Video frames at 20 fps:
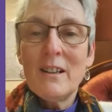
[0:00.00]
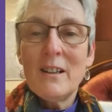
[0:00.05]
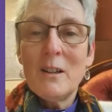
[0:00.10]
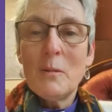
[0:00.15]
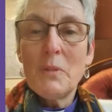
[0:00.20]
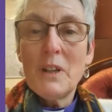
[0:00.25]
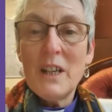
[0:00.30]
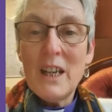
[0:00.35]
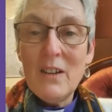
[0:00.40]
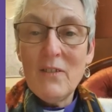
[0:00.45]

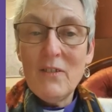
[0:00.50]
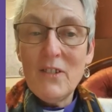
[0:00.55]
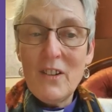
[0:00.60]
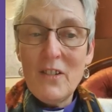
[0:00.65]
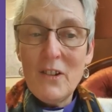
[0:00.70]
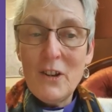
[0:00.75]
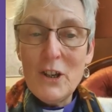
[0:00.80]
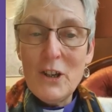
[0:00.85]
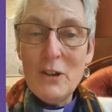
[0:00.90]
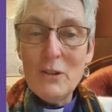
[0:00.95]
But even in
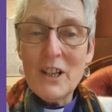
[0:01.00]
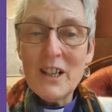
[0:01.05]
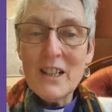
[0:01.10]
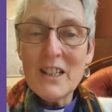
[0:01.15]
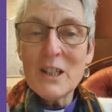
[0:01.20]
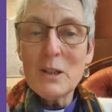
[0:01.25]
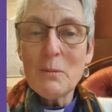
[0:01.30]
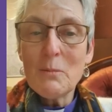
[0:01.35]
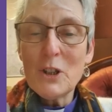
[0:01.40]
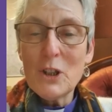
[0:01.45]
the New
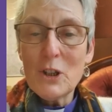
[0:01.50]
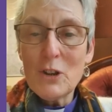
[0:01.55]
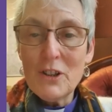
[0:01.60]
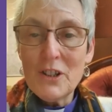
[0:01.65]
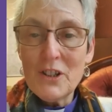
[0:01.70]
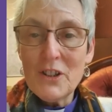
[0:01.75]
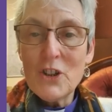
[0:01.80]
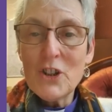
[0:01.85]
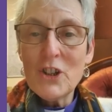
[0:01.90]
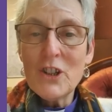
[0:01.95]
Testament,
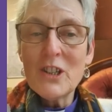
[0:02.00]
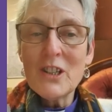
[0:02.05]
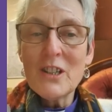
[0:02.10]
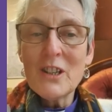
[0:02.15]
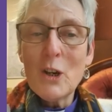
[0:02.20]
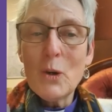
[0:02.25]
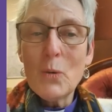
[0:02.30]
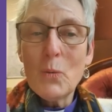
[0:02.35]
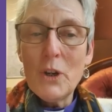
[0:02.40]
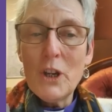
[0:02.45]
Christians
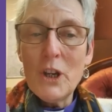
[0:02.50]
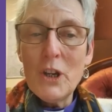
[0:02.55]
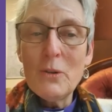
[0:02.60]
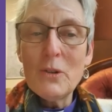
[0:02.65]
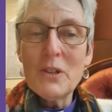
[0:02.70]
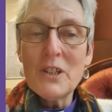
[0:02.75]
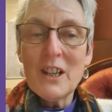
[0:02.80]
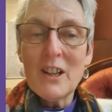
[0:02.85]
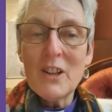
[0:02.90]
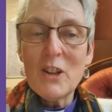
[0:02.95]
were
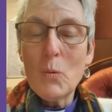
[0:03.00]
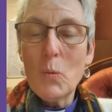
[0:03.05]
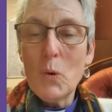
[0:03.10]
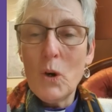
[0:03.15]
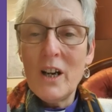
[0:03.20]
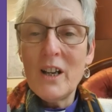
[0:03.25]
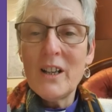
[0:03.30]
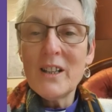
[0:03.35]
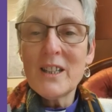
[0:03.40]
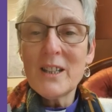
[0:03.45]
using the
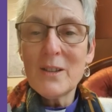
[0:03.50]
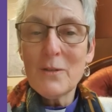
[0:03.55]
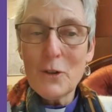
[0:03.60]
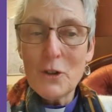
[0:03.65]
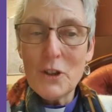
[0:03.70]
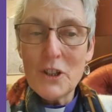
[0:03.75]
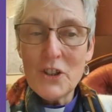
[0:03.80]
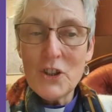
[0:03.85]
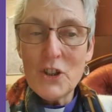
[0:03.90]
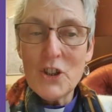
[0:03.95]
words of
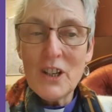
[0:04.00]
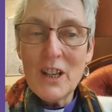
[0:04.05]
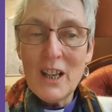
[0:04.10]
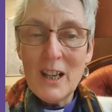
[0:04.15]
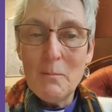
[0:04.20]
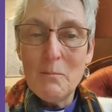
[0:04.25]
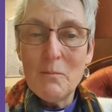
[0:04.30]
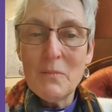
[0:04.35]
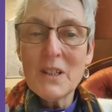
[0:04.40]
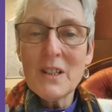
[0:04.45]
Christian
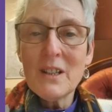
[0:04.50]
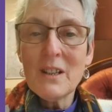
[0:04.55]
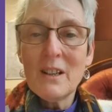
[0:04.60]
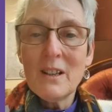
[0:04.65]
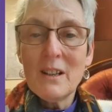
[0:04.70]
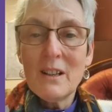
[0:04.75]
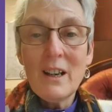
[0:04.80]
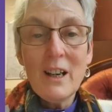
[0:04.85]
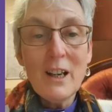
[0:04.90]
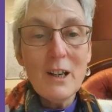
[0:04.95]
hymns,
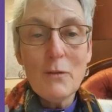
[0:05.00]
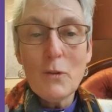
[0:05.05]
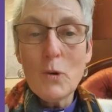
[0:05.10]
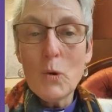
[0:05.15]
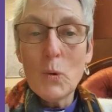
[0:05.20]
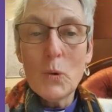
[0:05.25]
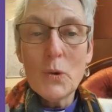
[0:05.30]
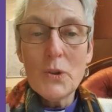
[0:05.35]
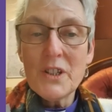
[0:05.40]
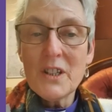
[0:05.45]
and of
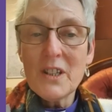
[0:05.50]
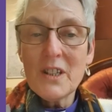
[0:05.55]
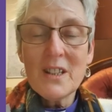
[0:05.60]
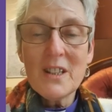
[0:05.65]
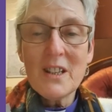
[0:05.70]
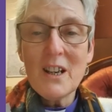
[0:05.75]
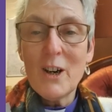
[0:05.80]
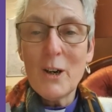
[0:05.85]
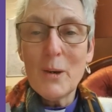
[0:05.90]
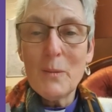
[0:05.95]
course the
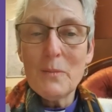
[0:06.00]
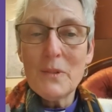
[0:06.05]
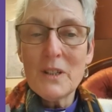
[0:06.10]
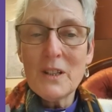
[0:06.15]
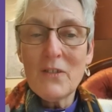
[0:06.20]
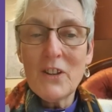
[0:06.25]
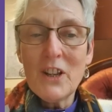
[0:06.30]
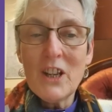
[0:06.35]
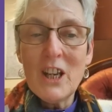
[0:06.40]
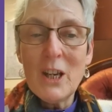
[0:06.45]
Psalms
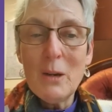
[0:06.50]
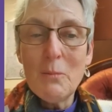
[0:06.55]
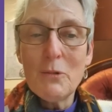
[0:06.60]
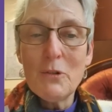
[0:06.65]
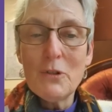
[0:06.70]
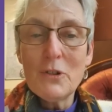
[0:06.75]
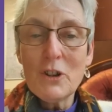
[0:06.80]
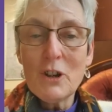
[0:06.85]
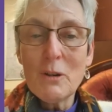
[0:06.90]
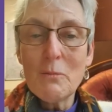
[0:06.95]
of the Hebrew
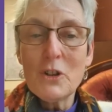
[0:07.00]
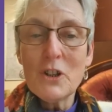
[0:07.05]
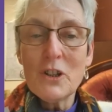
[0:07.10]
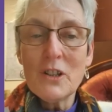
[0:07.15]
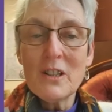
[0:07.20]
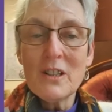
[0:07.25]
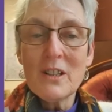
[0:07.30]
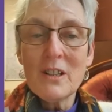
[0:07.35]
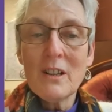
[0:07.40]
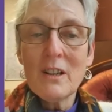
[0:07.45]

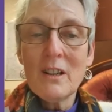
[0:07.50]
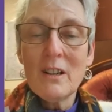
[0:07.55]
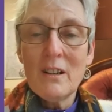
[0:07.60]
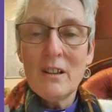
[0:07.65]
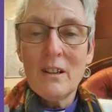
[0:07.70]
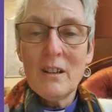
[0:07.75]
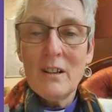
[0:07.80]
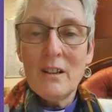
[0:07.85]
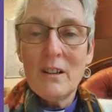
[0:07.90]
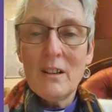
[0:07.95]
Scriptures.
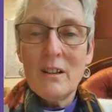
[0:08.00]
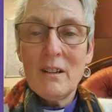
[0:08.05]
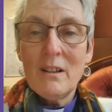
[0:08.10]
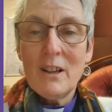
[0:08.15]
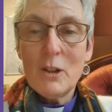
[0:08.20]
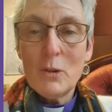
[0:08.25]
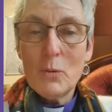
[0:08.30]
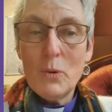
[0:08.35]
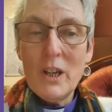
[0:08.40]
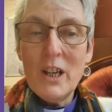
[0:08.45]

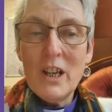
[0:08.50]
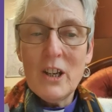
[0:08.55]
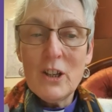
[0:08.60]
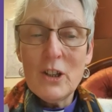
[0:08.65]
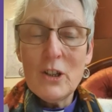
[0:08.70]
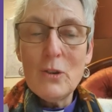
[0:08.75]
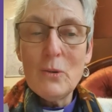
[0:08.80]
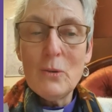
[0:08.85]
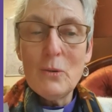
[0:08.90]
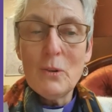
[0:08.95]
And we
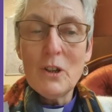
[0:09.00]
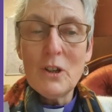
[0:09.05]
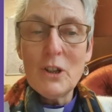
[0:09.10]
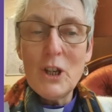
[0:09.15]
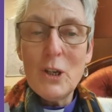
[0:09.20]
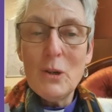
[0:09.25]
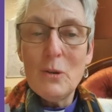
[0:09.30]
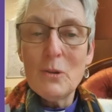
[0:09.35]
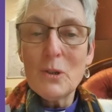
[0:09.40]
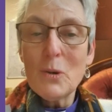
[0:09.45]
too can
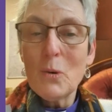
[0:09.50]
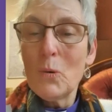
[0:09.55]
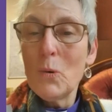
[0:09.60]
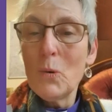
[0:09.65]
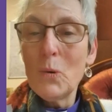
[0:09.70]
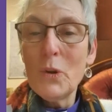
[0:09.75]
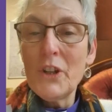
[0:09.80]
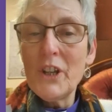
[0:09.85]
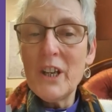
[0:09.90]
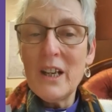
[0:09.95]
use
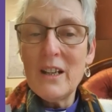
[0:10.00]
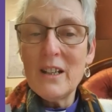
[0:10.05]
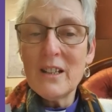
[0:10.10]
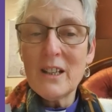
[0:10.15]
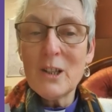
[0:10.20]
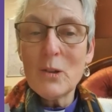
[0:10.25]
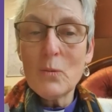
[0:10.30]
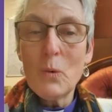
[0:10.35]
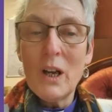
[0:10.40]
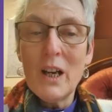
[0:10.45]
all these
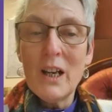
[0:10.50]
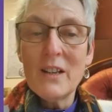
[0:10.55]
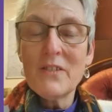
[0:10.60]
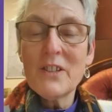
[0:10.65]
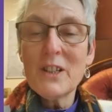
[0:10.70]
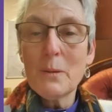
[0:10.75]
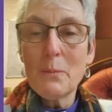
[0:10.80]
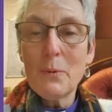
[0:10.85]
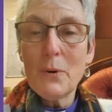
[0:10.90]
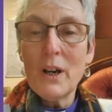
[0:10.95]
as well as
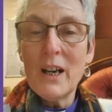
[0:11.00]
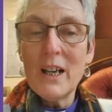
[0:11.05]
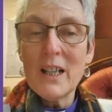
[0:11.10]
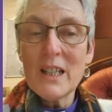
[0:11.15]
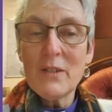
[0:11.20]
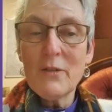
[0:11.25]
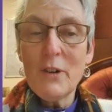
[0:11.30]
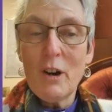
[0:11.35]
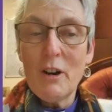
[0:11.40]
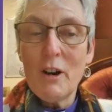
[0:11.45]
the prayers
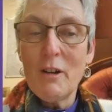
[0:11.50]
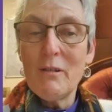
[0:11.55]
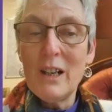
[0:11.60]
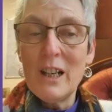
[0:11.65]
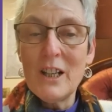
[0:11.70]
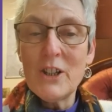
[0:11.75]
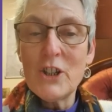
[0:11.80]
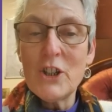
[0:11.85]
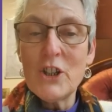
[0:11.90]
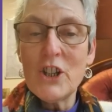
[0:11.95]
of our own
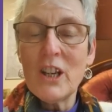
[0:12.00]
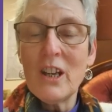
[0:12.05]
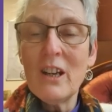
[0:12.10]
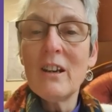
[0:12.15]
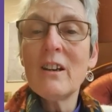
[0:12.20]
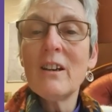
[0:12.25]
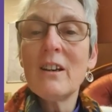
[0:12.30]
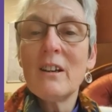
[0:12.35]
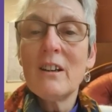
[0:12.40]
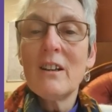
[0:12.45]
liturgy,
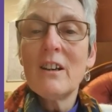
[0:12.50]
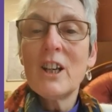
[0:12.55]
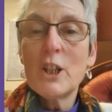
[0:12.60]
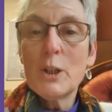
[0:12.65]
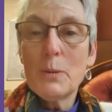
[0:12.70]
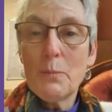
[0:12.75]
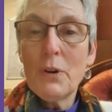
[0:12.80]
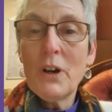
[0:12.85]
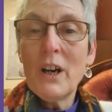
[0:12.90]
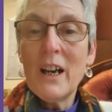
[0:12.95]

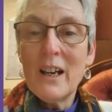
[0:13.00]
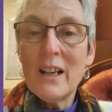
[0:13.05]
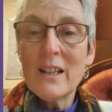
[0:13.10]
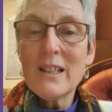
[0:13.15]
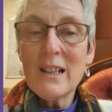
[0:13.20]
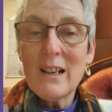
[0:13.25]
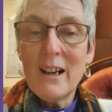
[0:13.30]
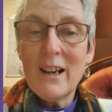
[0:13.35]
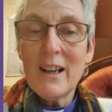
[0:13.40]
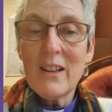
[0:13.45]
and prayers
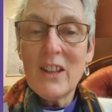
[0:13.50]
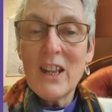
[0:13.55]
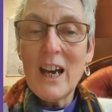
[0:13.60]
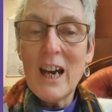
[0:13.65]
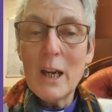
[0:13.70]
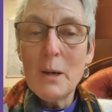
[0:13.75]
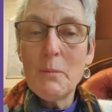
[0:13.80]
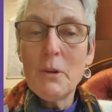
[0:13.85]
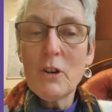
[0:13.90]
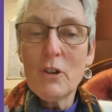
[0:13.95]
like the
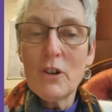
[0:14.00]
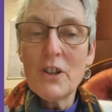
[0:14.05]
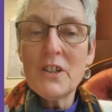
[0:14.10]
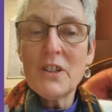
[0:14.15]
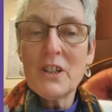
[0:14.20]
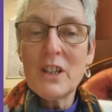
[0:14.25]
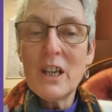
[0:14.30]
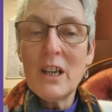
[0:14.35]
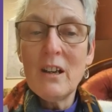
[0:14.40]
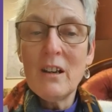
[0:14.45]
Anima
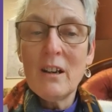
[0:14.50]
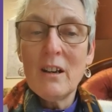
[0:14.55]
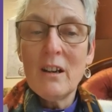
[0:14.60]
Christi,